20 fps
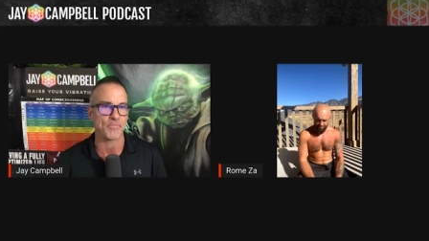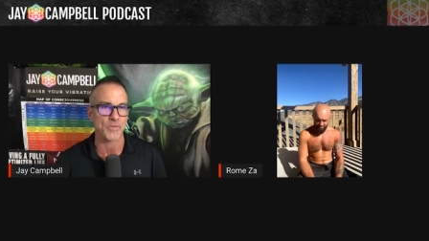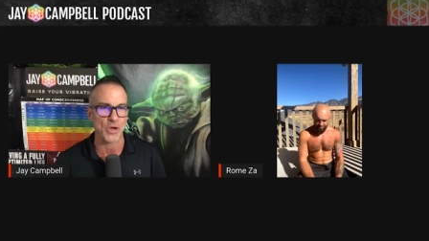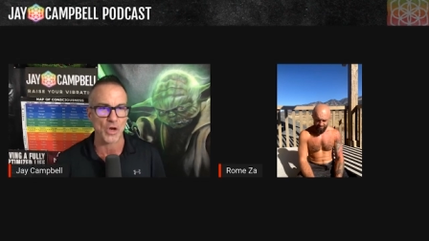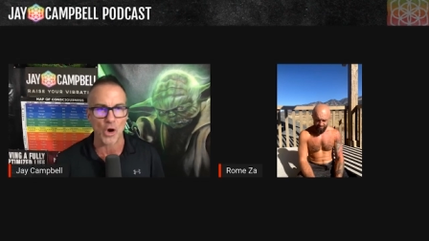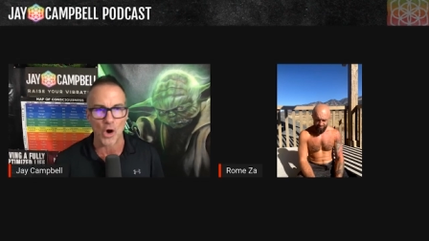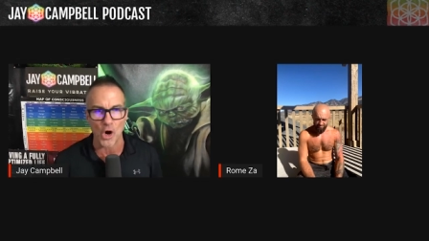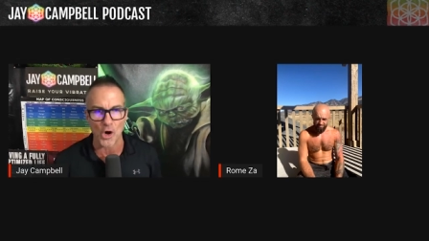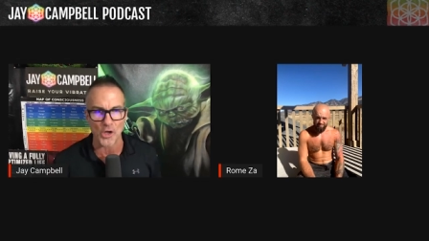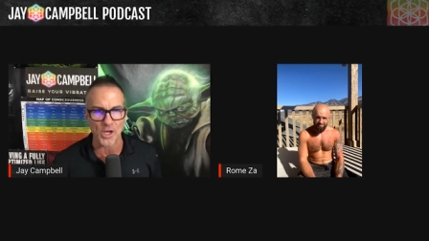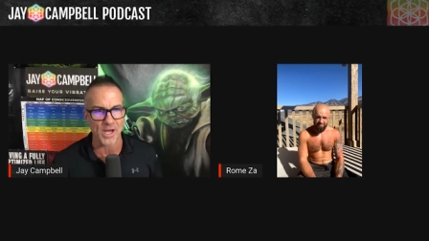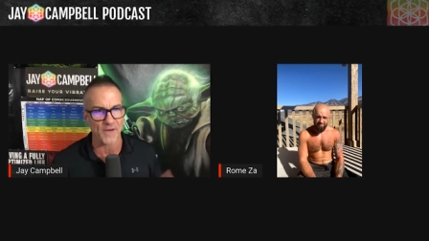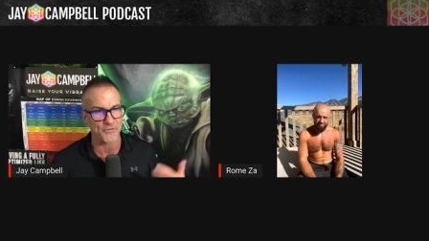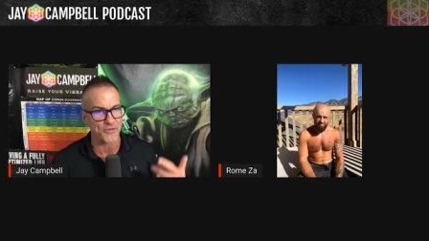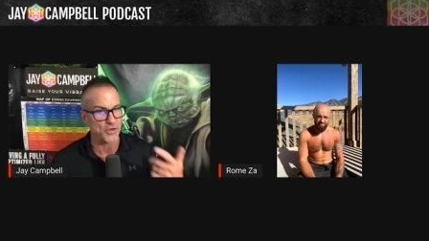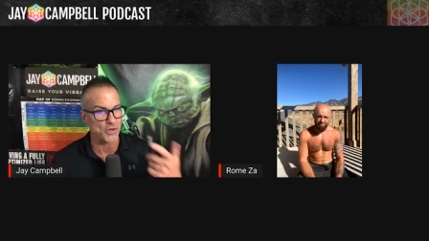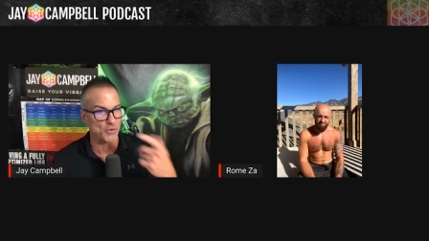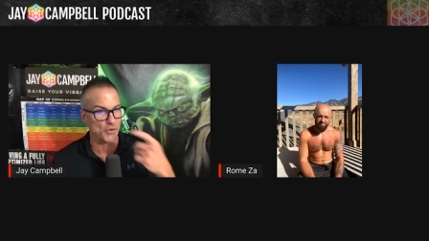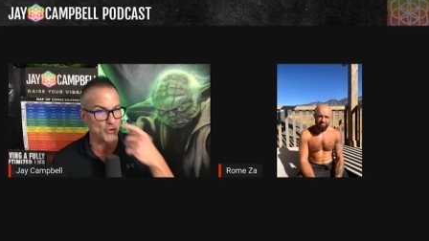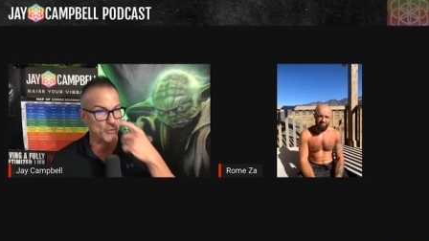You know, all you have
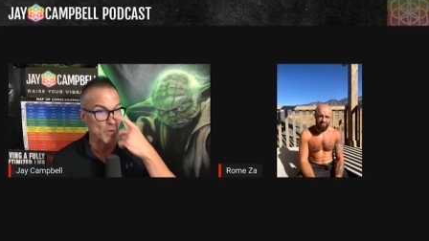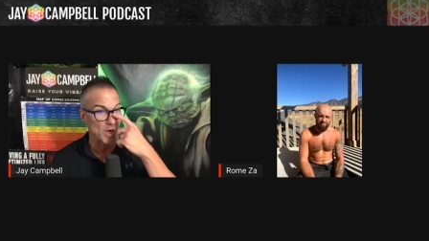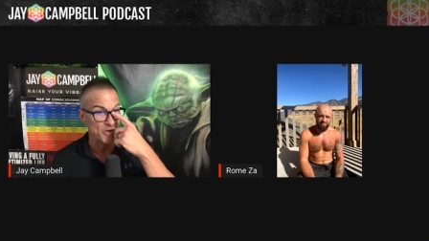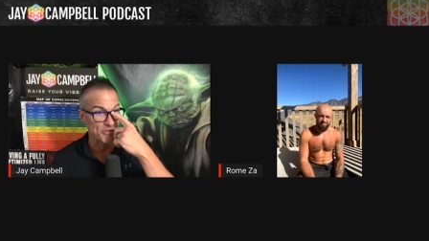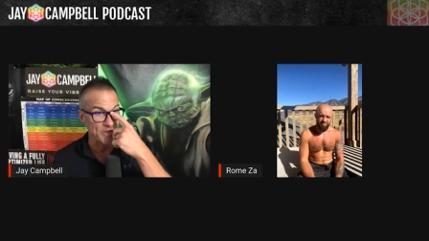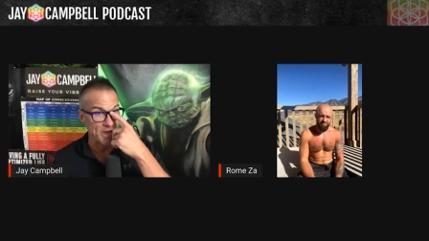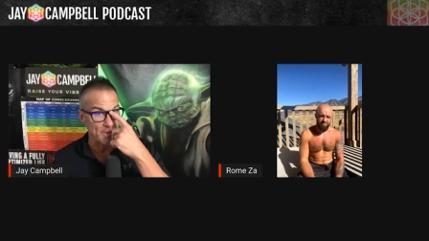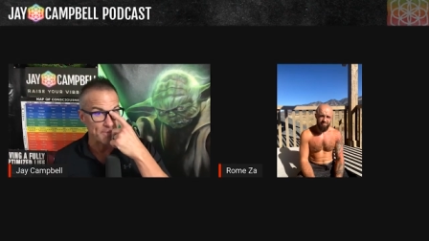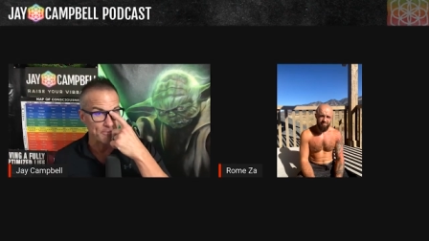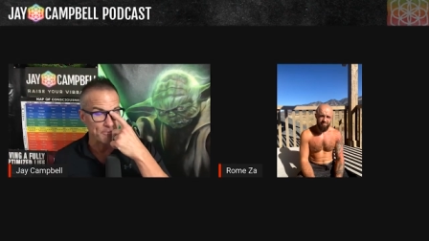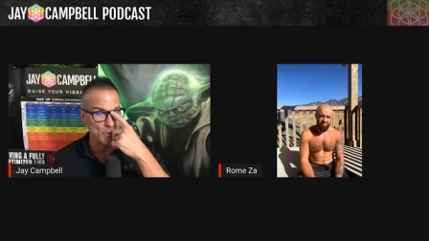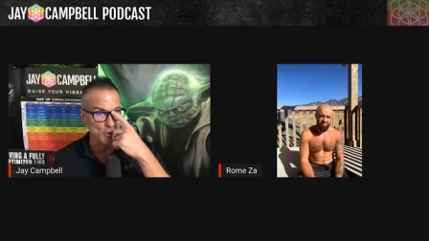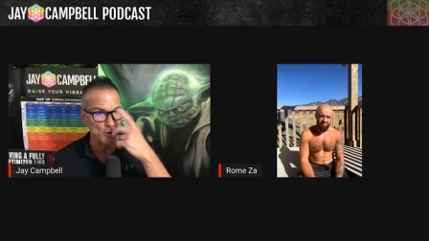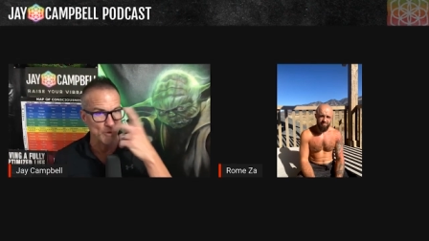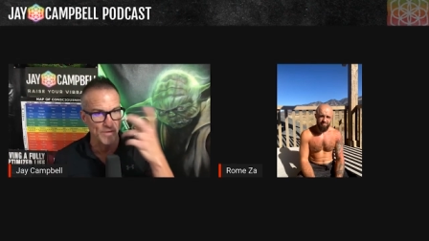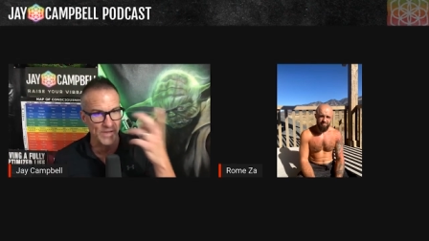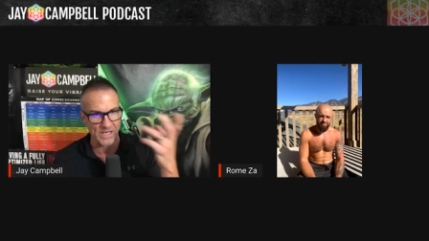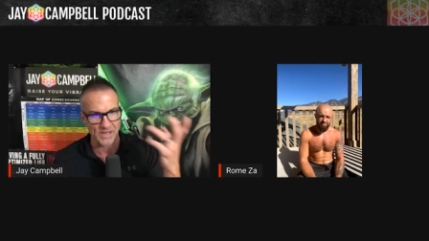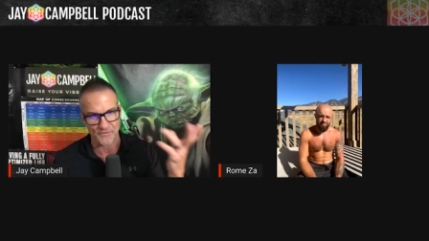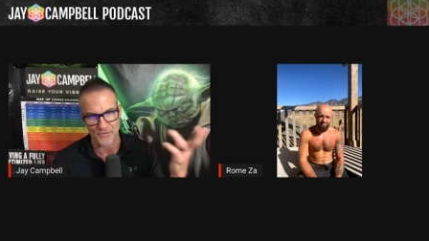to do is watch that
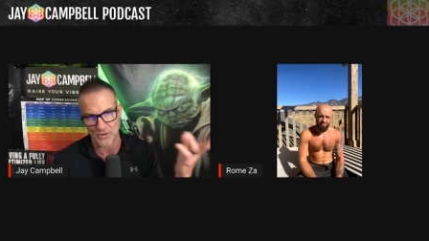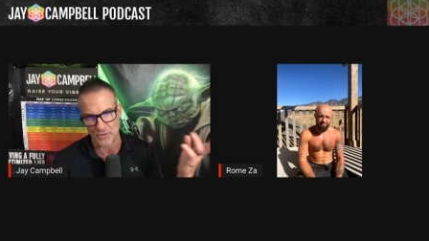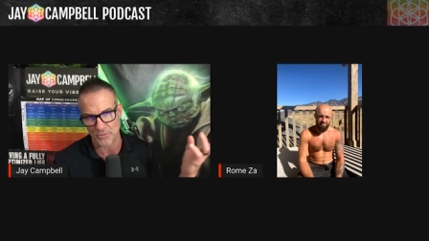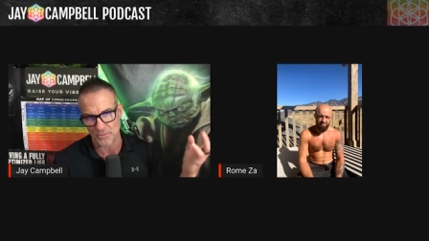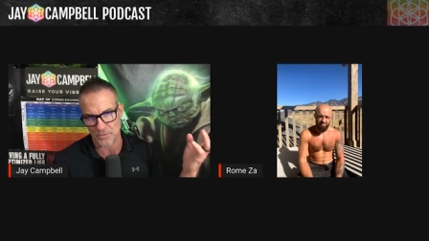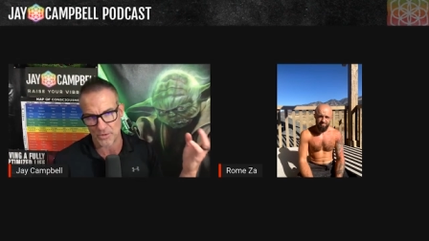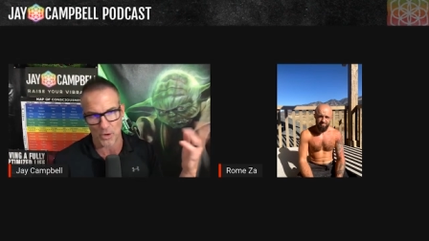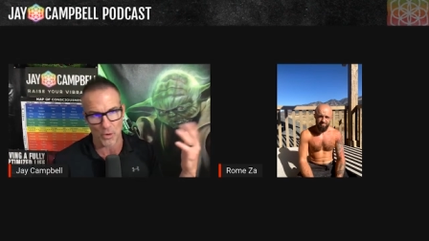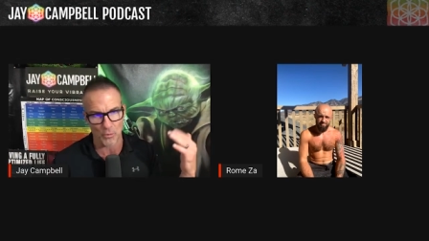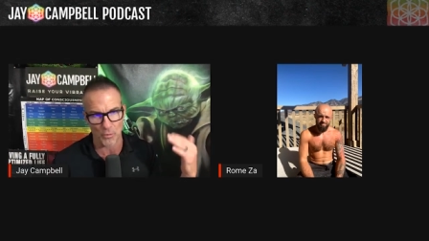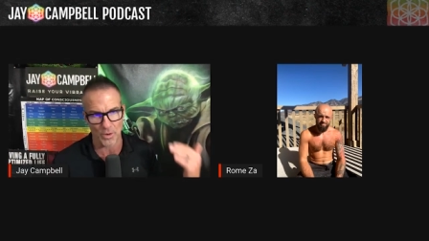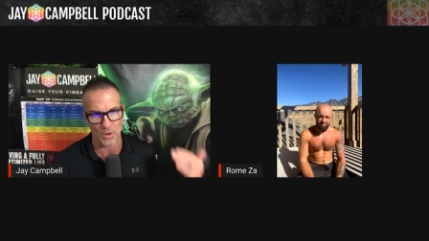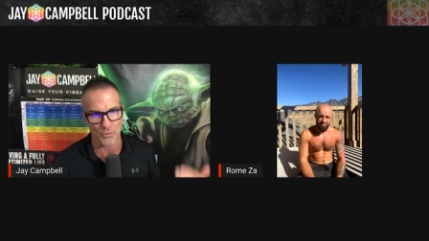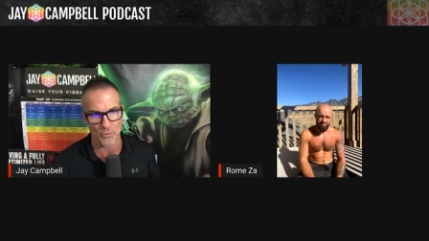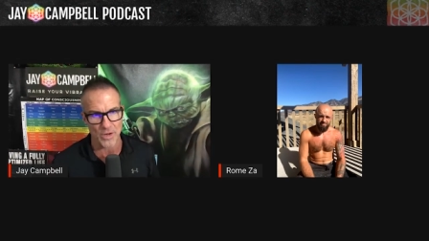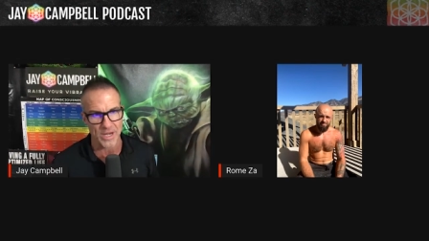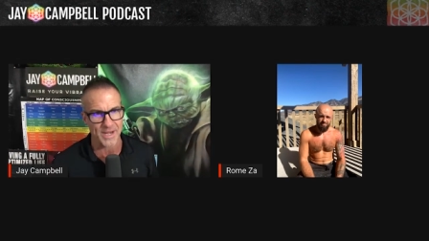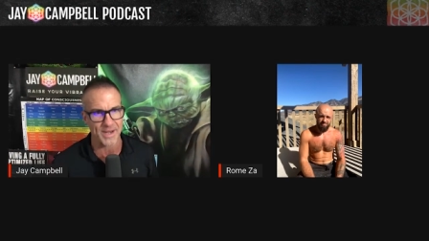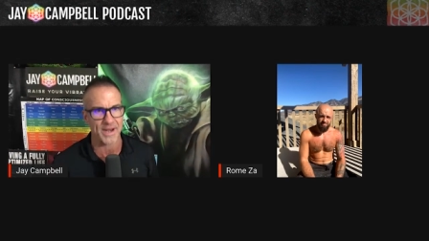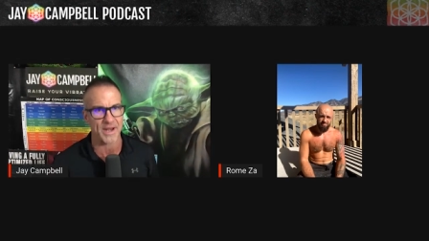movie if you don't want to
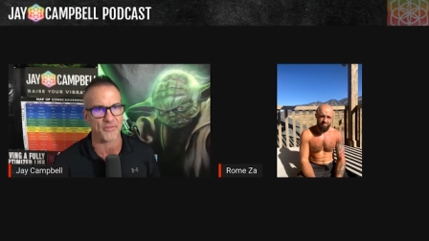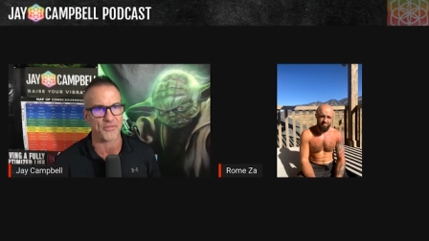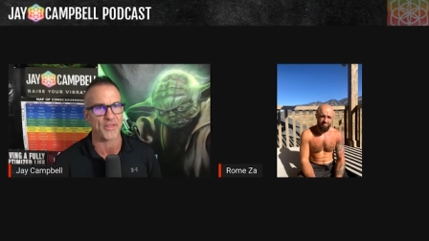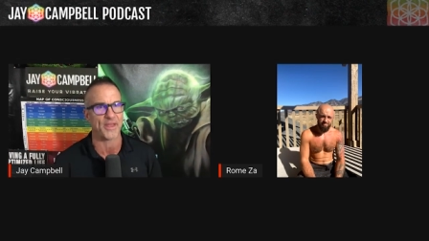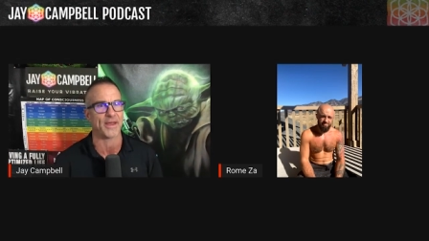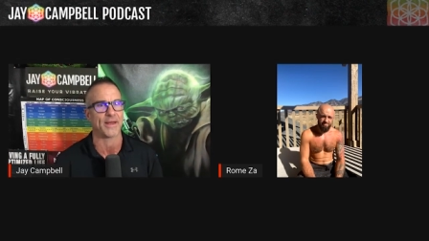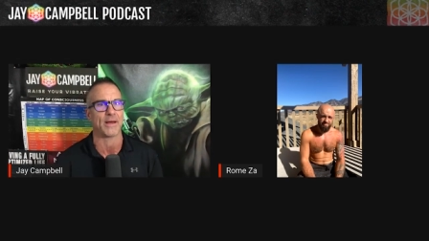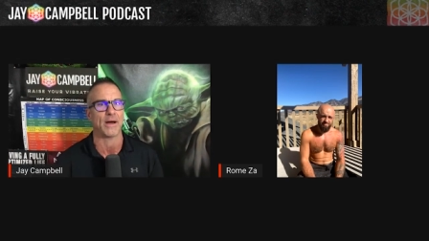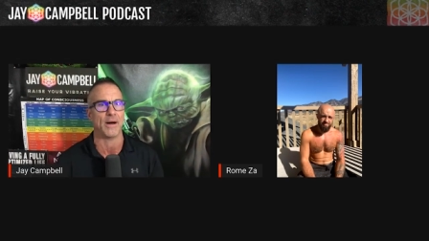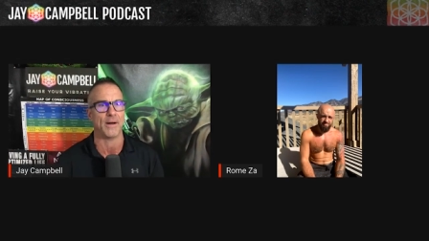read anything.